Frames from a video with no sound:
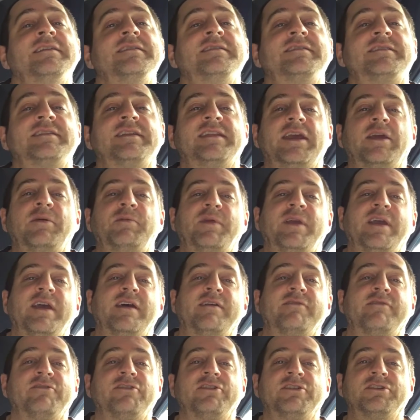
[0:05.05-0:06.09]
Today we
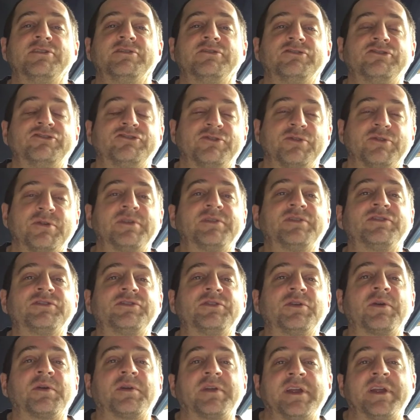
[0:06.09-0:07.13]
have a little short
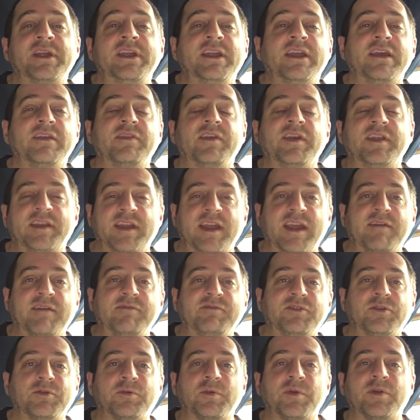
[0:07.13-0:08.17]
story, and then
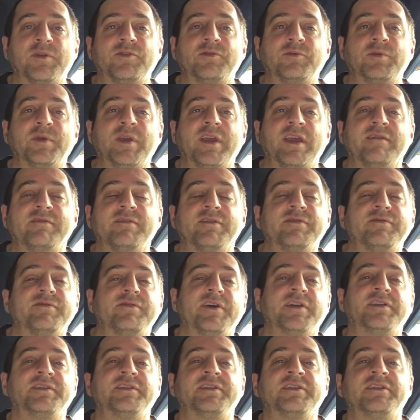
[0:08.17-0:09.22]
afterwards we have a
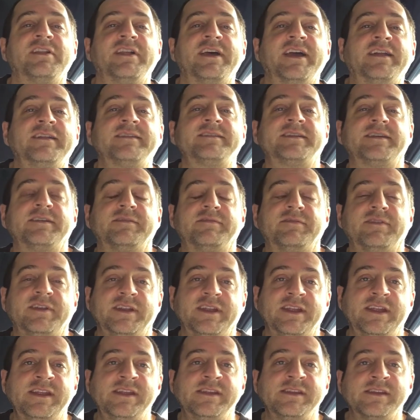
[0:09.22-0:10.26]
fun little
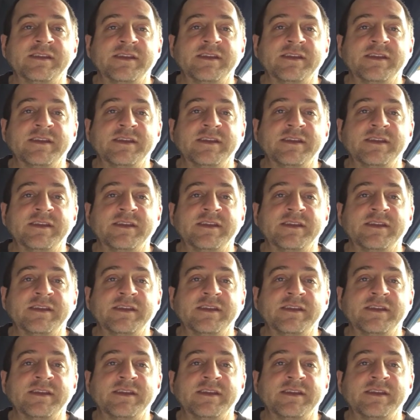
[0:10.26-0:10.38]
activity